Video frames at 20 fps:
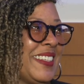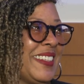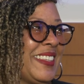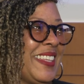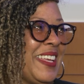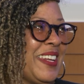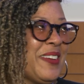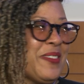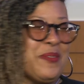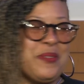
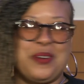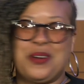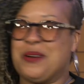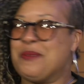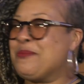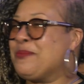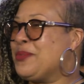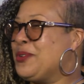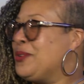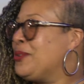You don't
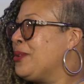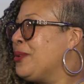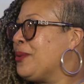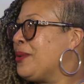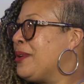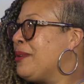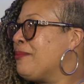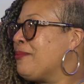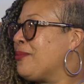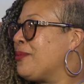
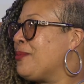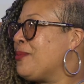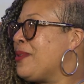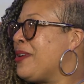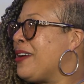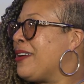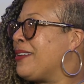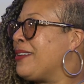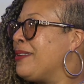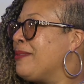come from
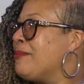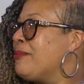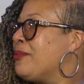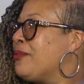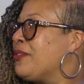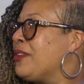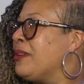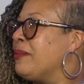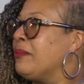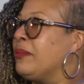where I come
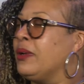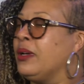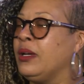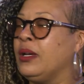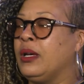from.